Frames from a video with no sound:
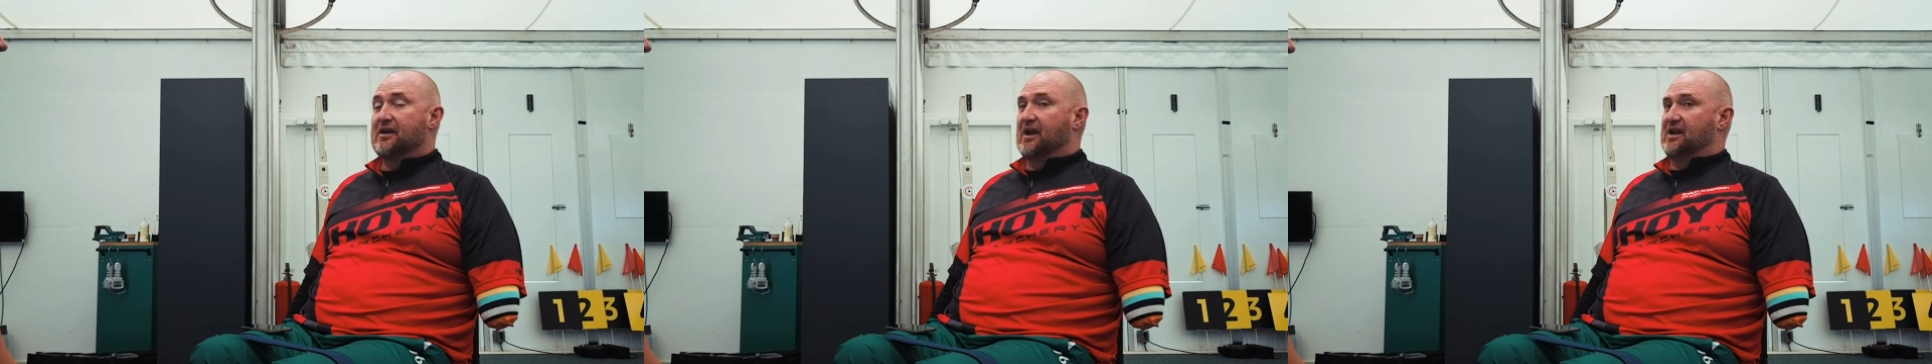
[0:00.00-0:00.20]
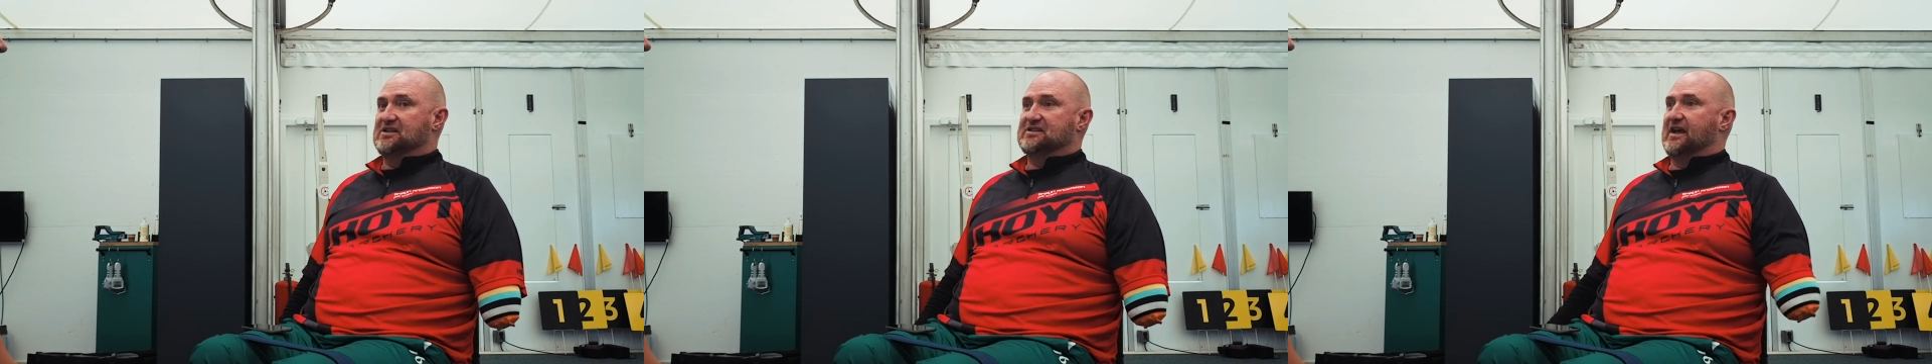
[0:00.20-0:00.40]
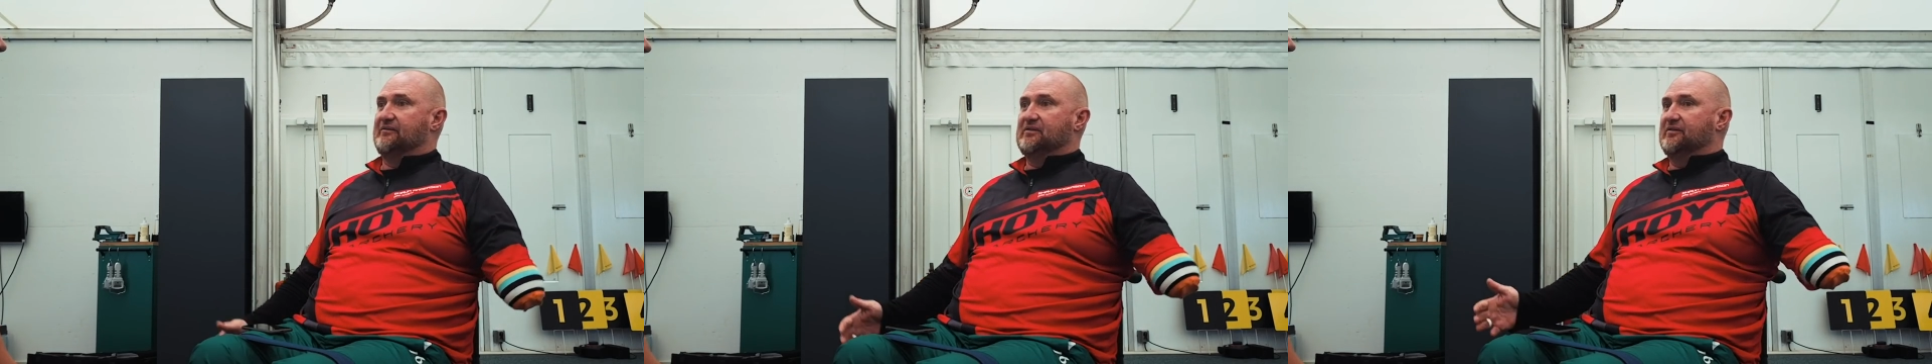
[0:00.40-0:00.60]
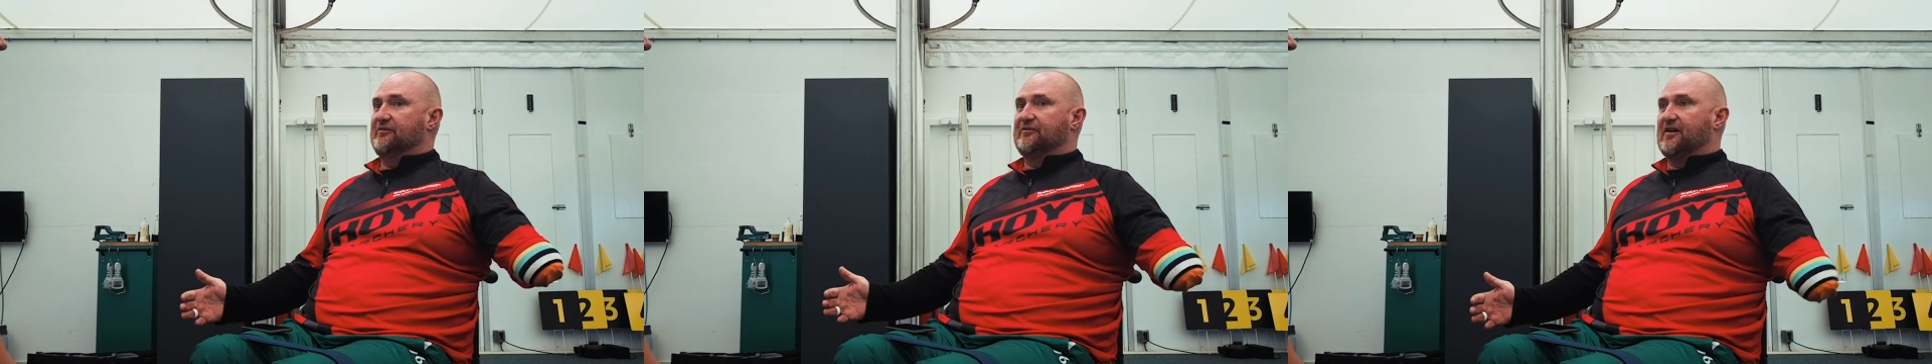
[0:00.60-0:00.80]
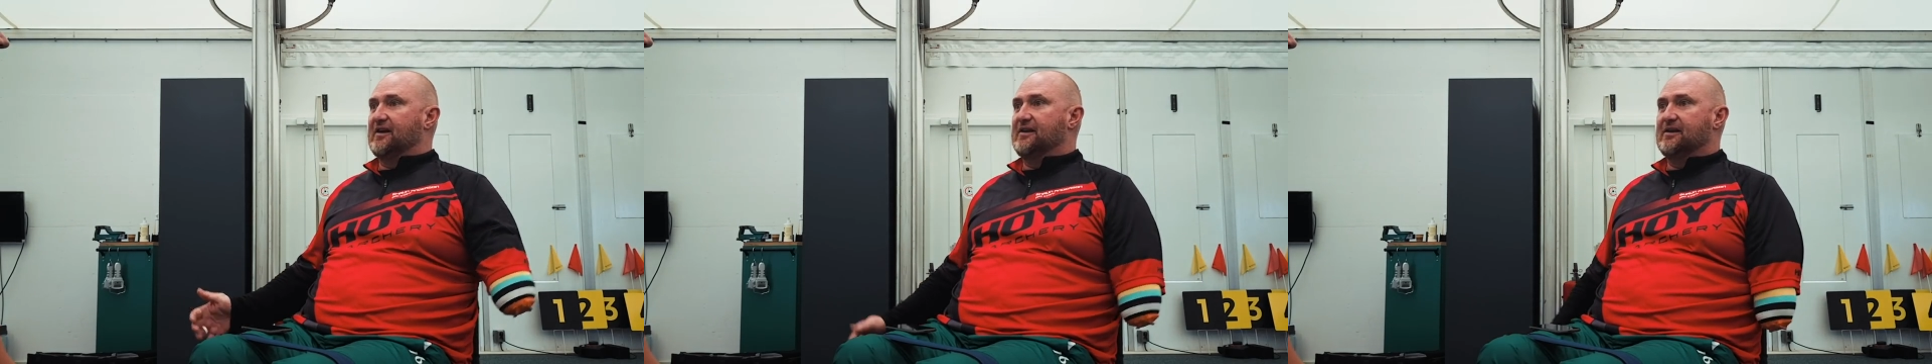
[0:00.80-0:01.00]
and he's having
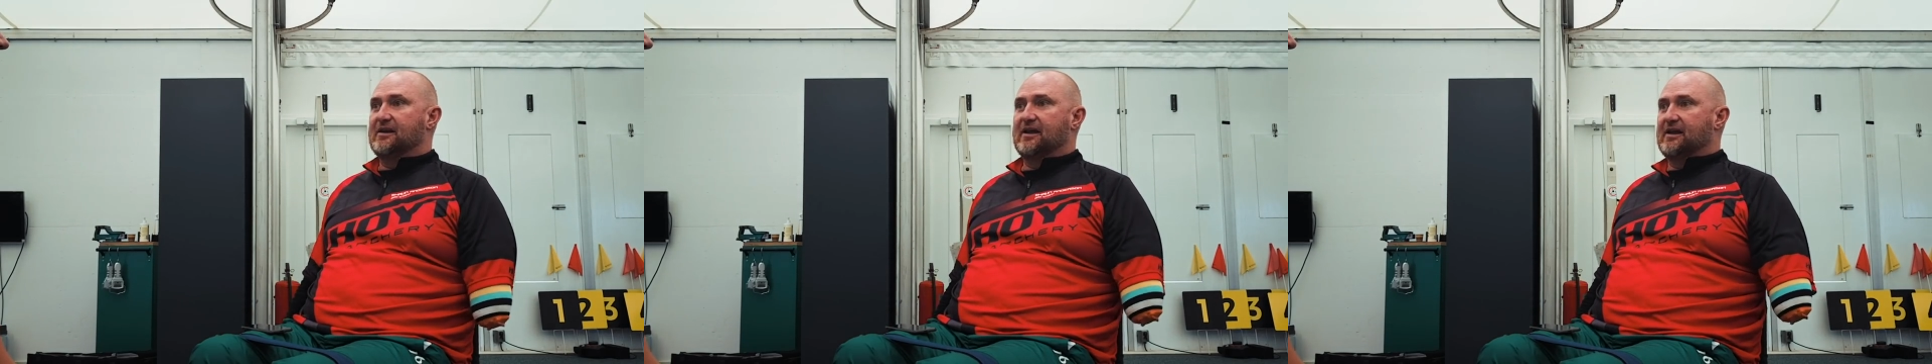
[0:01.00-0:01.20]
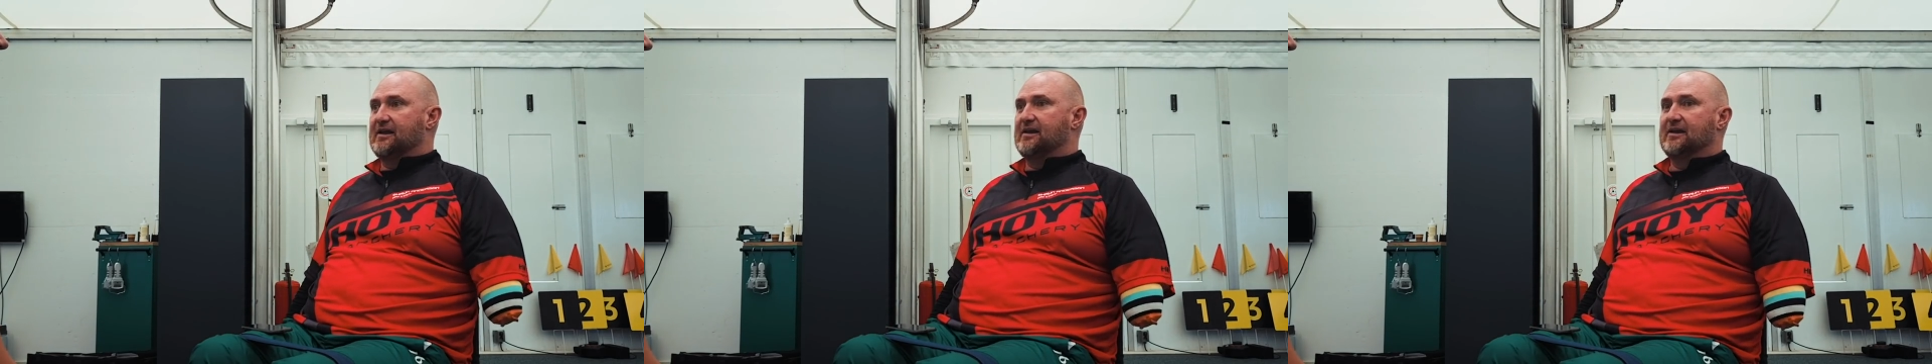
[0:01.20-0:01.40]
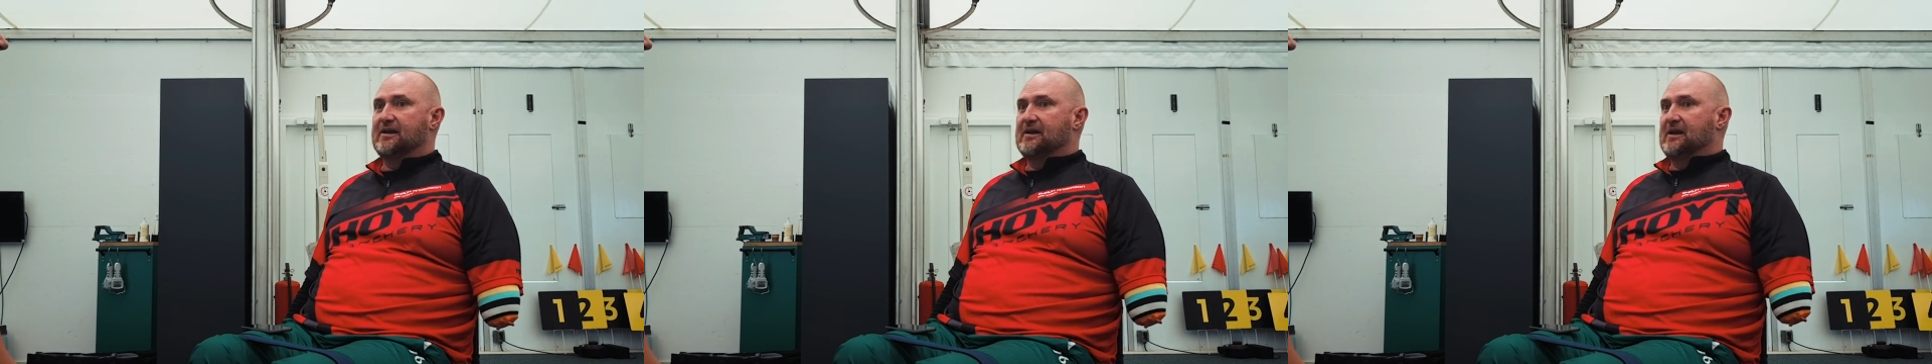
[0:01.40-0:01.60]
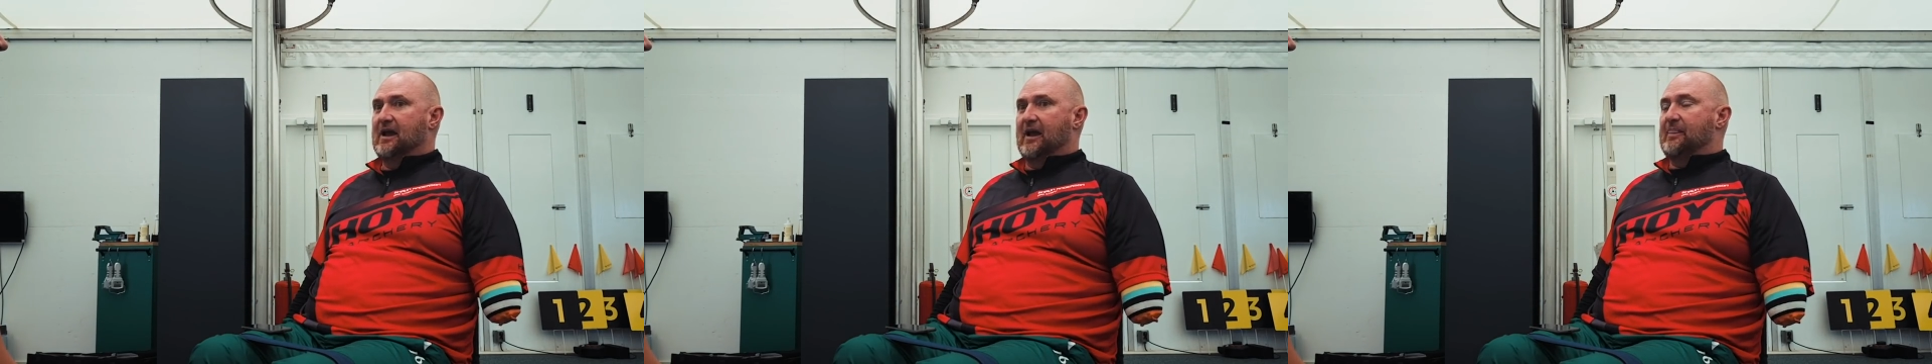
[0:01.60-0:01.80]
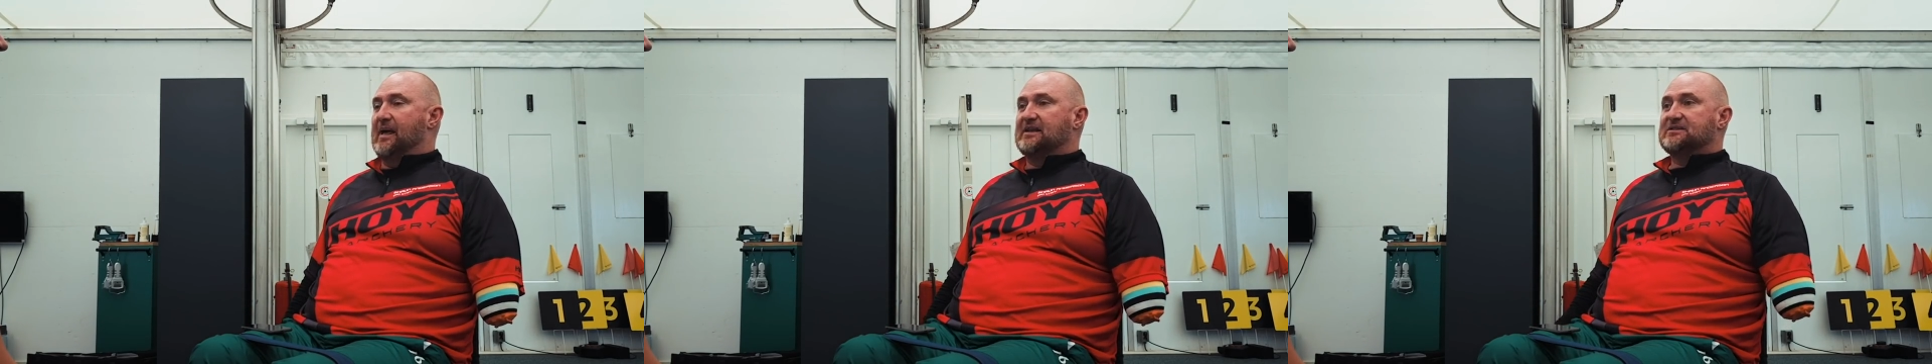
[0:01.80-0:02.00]
fun, and
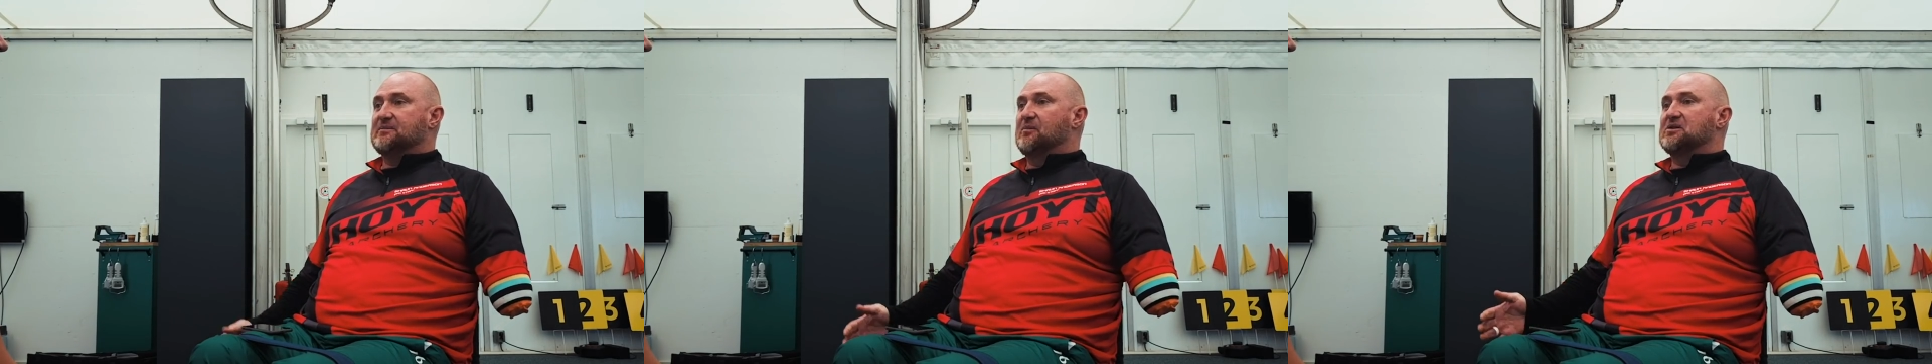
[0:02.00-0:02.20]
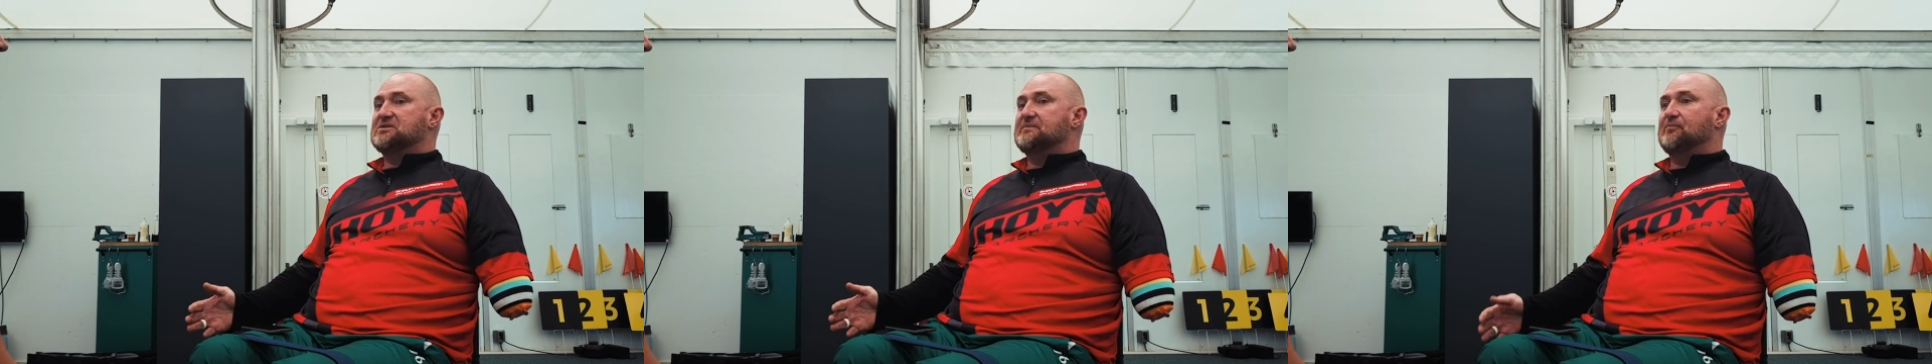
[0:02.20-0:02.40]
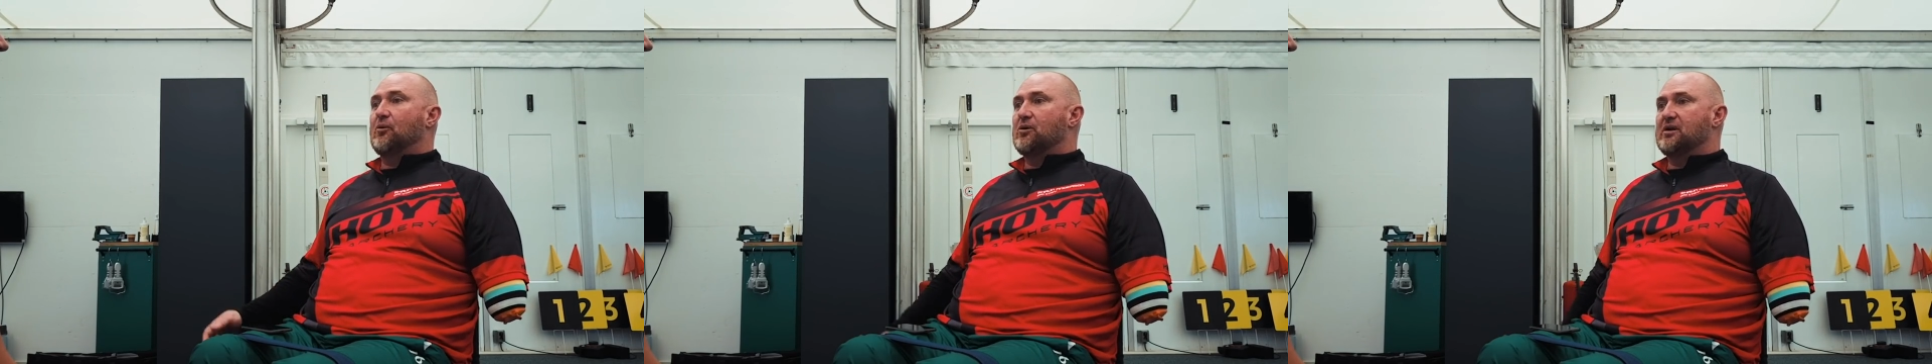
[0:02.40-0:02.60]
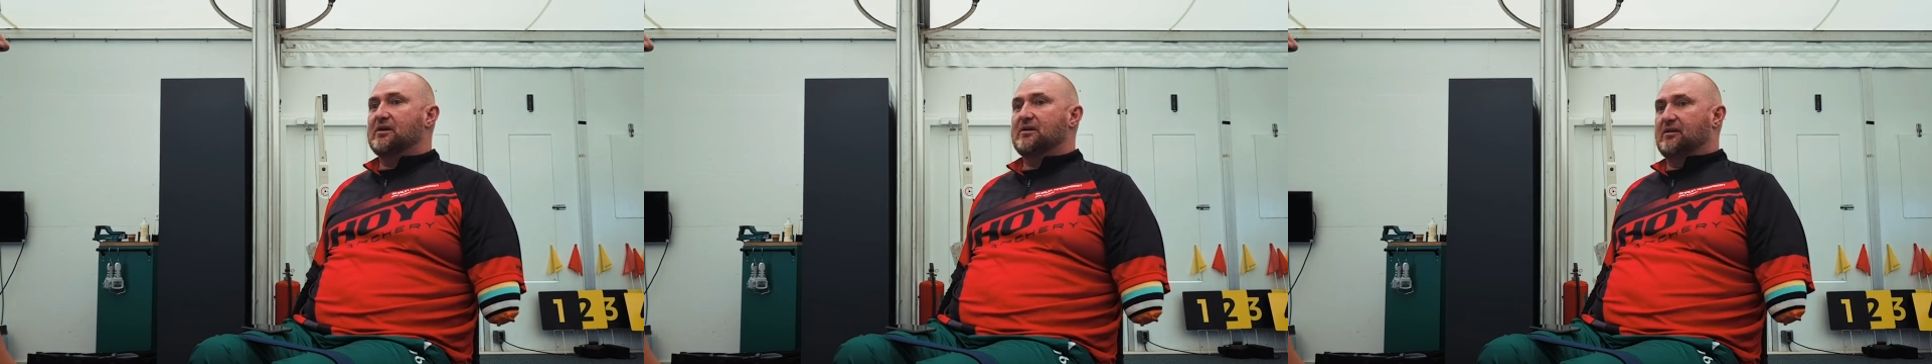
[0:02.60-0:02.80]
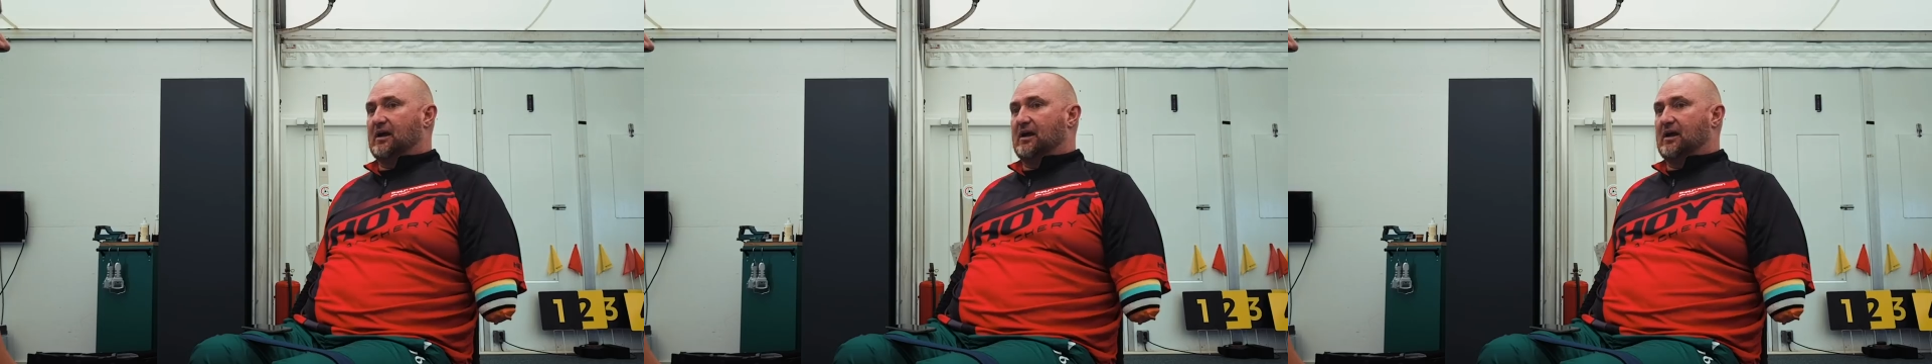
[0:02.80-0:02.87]
and that's the most important.